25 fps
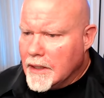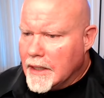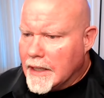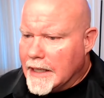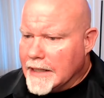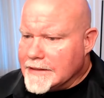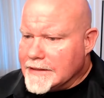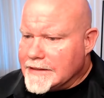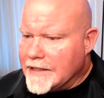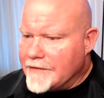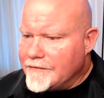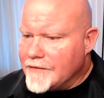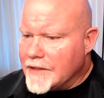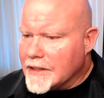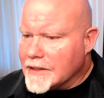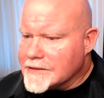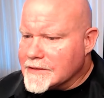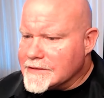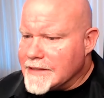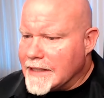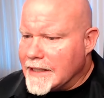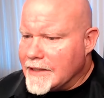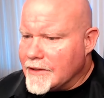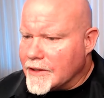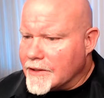David
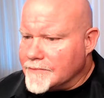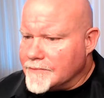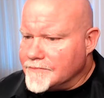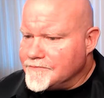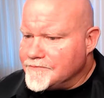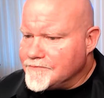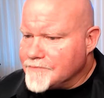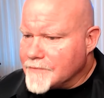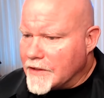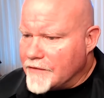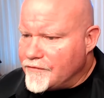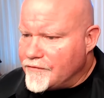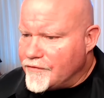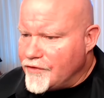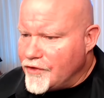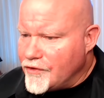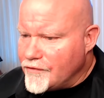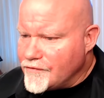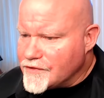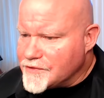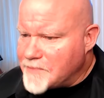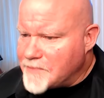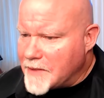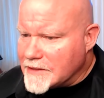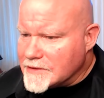Alexander, if
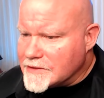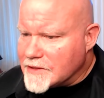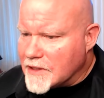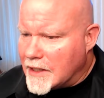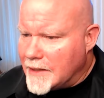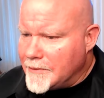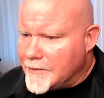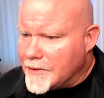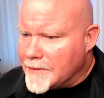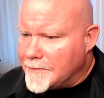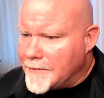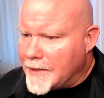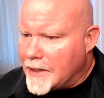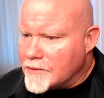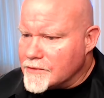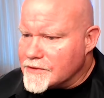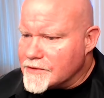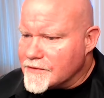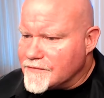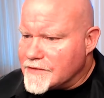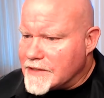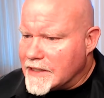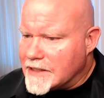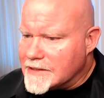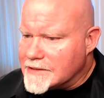you've spent time in the mountains
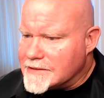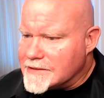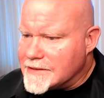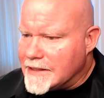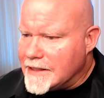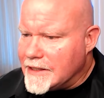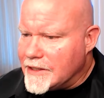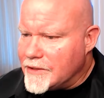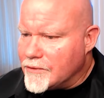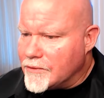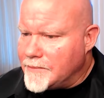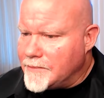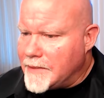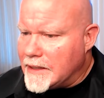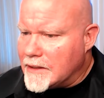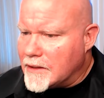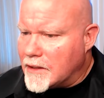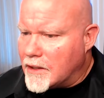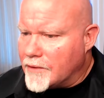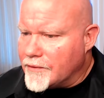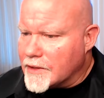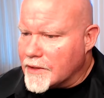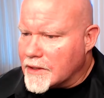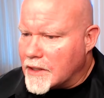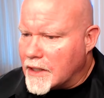of Tennessee, you will meet
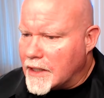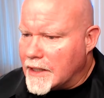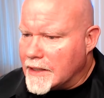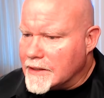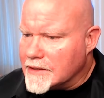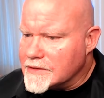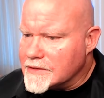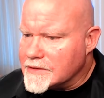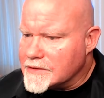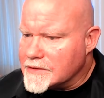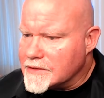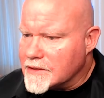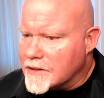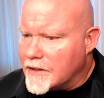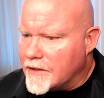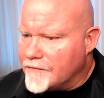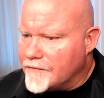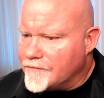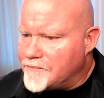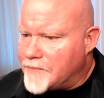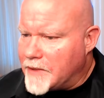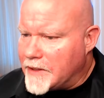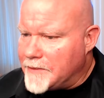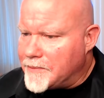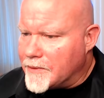all the kindness
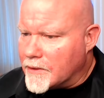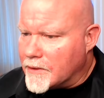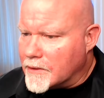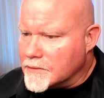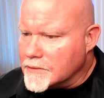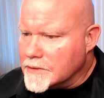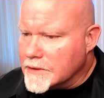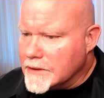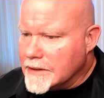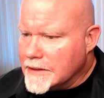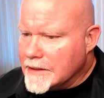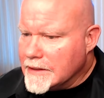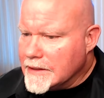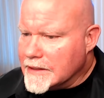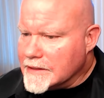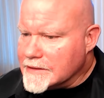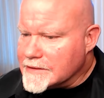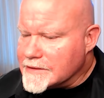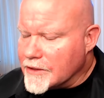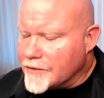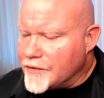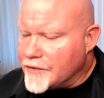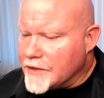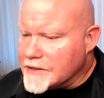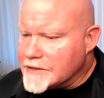of people in
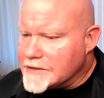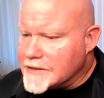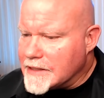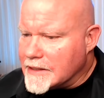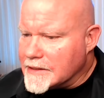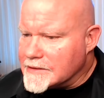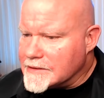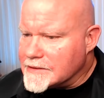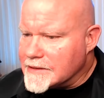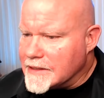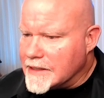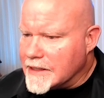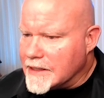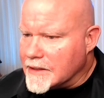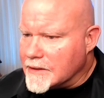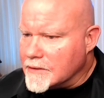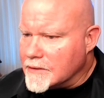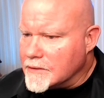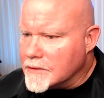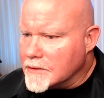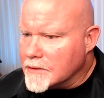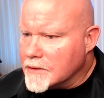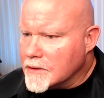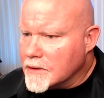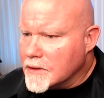Southeast Tennessee.
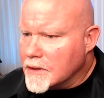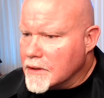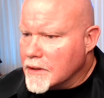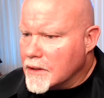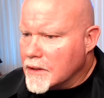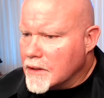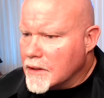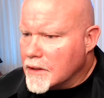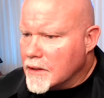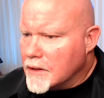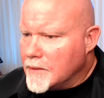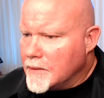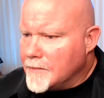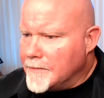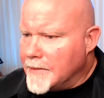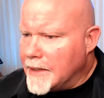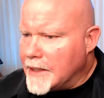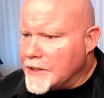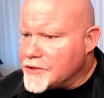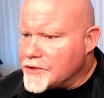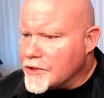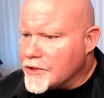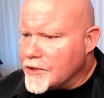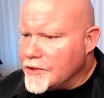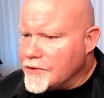
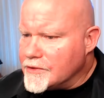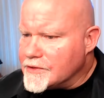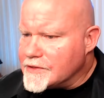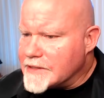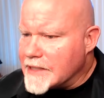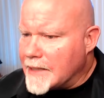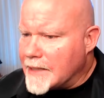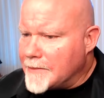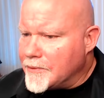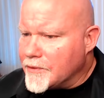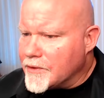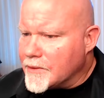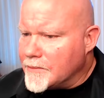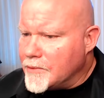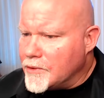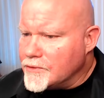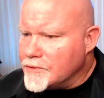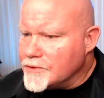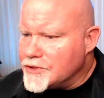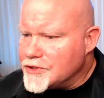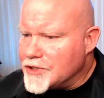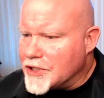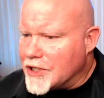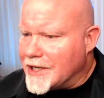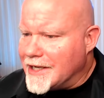Make sure you sample the
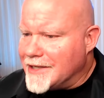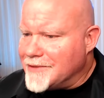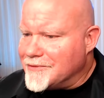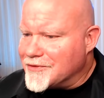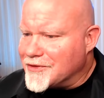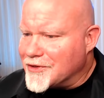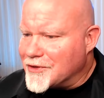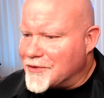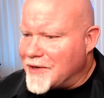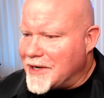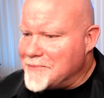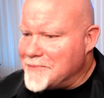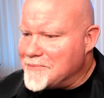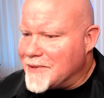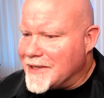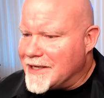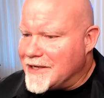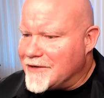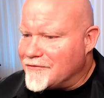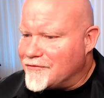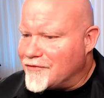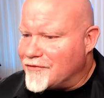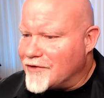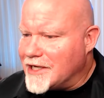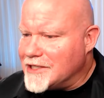moonshine with a great plate
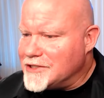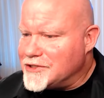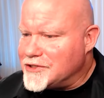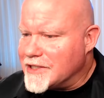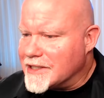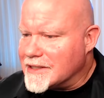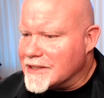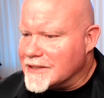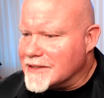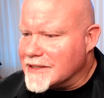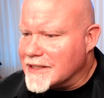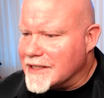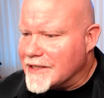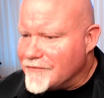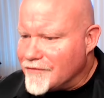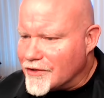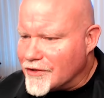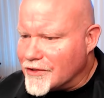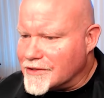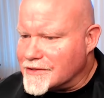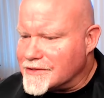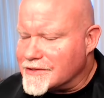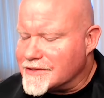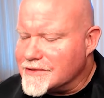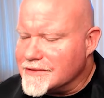of fried chicken
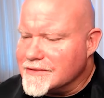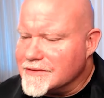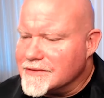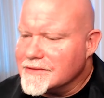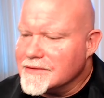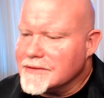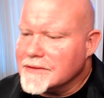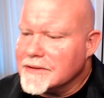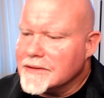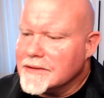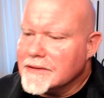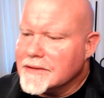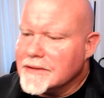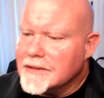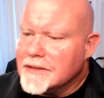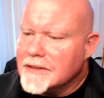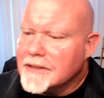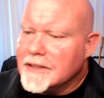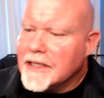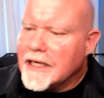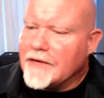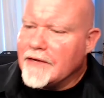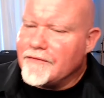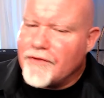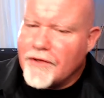livers.
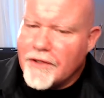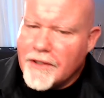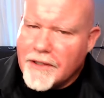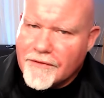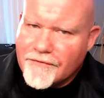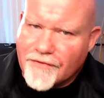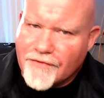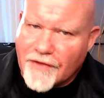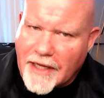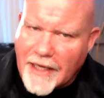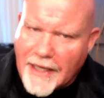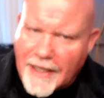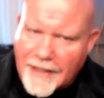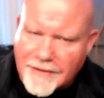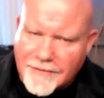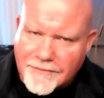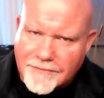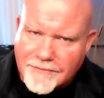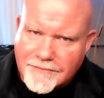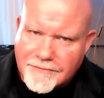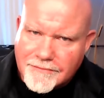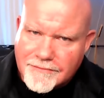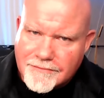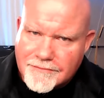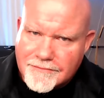I've heard of that.
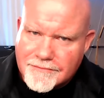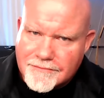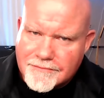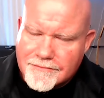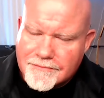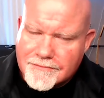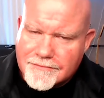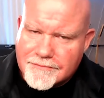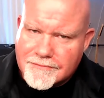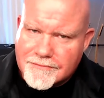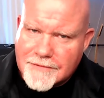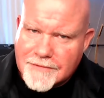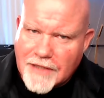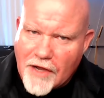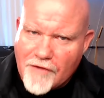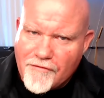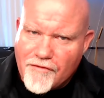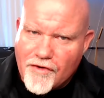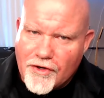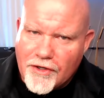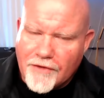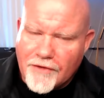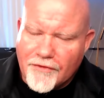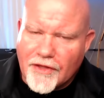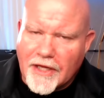
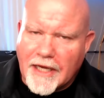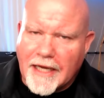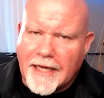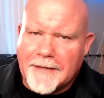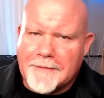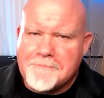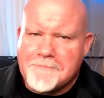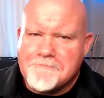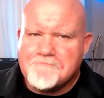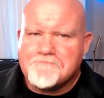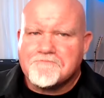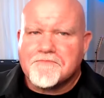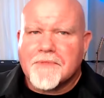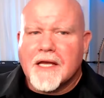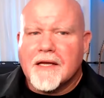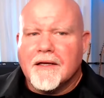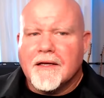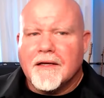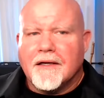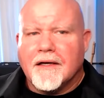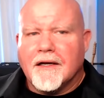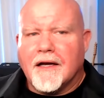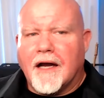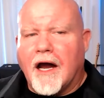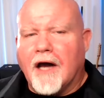
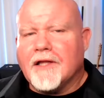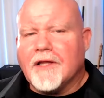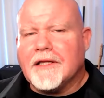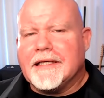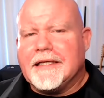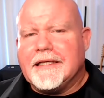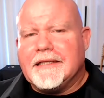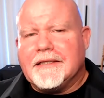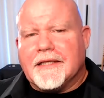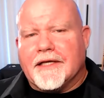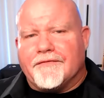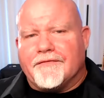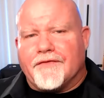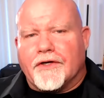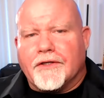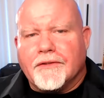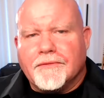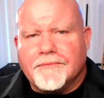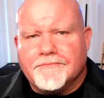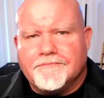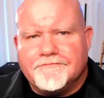I'll eat liver.